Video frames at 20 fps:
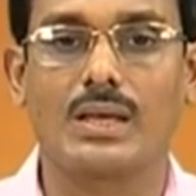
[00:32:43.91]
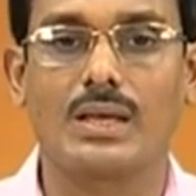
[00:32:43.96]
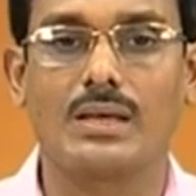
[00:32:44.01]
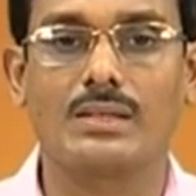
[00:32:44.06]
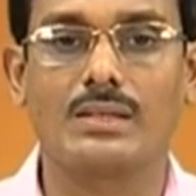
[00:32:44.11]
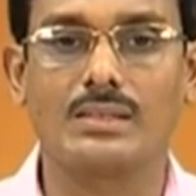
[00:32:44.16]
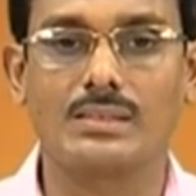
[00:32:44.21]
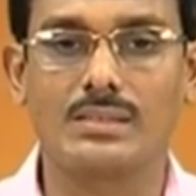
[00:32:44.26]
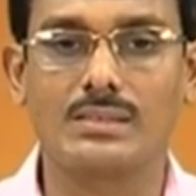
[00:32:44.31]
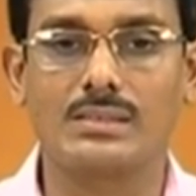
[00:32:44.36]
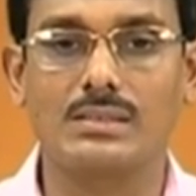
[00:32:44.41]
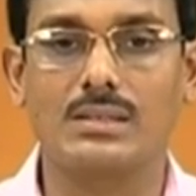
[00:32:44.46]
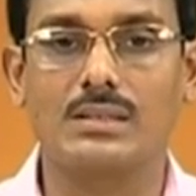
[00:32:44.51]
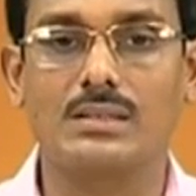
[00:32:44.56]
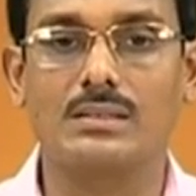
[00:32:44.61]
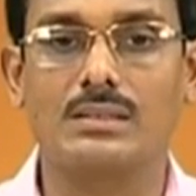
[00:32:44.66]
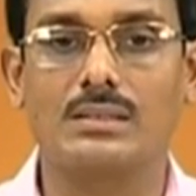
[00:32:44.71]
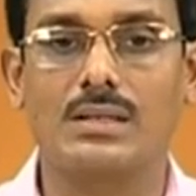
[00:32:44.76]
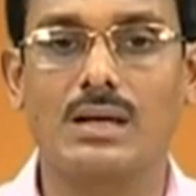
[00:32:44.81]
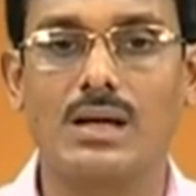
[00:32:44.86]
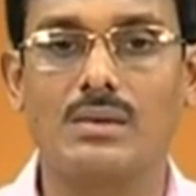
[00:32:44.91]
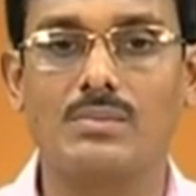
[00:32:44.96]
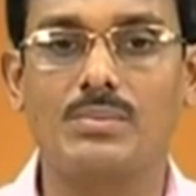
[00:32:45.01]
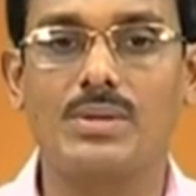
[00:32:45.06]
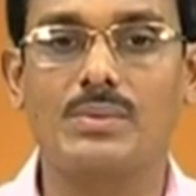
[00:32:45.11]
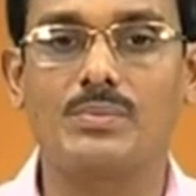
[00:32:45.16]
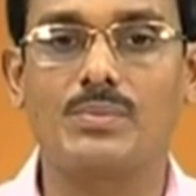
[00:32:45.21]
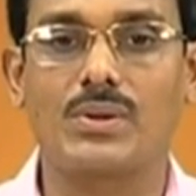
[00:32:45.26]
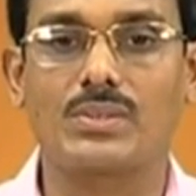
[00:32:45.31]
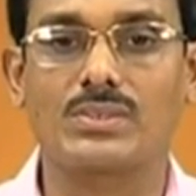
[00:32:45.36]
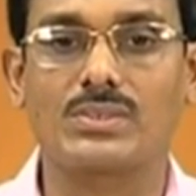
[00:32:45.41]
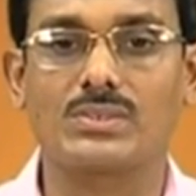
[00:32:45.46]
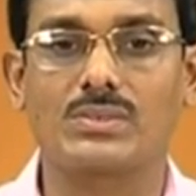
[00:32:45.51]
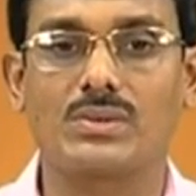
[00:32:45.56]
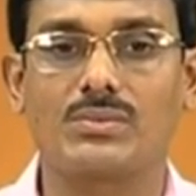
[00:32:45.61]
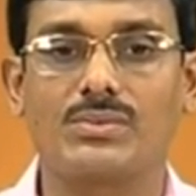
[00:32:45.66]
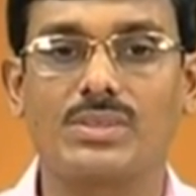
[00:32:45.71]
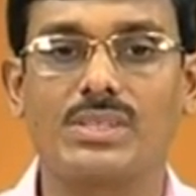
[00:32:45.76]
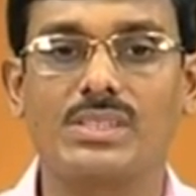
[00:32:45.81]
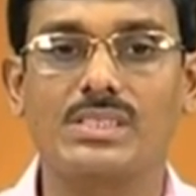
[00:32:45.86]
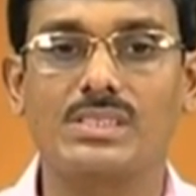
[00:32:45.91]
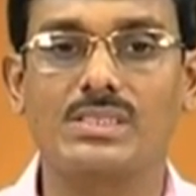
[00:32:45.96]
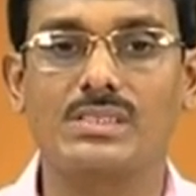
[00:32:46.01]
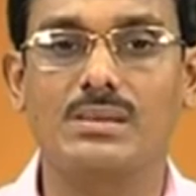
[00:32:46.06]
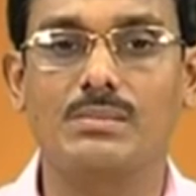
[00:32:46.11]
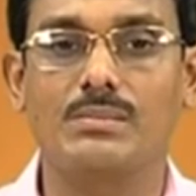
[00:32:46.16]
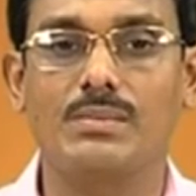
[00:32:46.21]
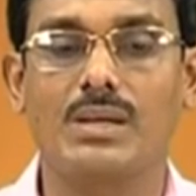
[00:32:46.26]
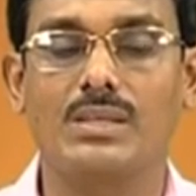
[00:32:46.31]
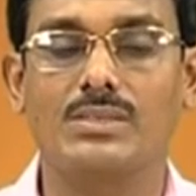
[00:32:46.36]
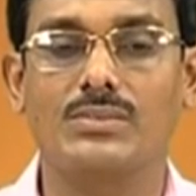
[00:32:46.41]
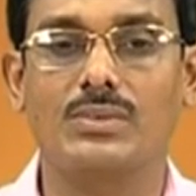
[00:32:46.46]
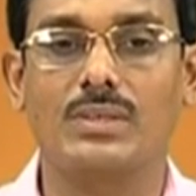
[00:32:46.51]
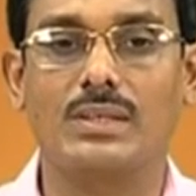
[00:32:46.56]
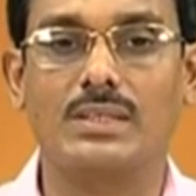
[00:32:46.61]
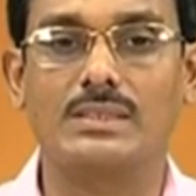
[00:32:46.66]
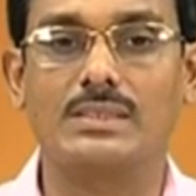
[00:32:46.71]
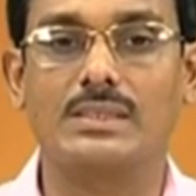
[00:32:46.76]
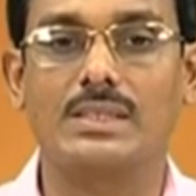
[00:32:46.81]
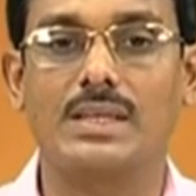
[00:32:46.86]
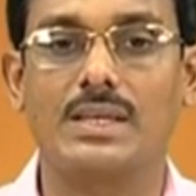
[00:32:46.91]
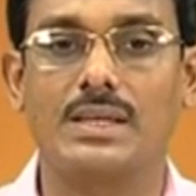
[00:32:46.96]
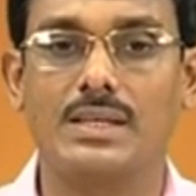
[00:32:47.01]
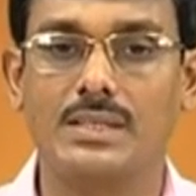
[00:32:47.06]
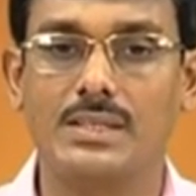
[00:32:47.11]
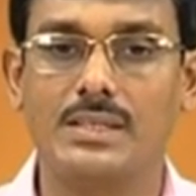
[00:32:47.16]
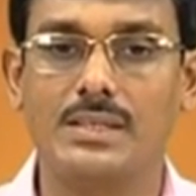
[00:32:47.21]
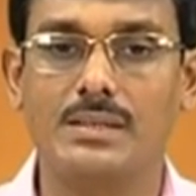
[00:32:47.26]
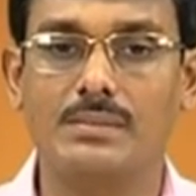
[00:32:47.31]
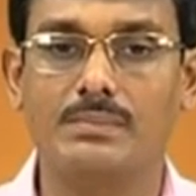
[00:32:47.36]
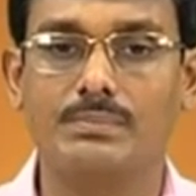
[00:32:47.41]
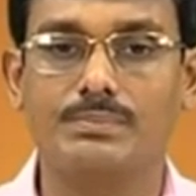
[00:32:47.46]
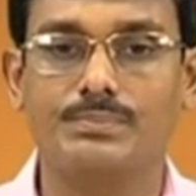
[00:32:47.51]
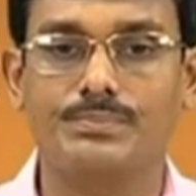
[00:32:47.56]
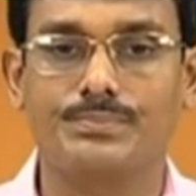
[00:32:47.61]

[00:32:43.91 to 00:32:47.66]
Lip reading: This is a hybrid process of ECM as well as EDM,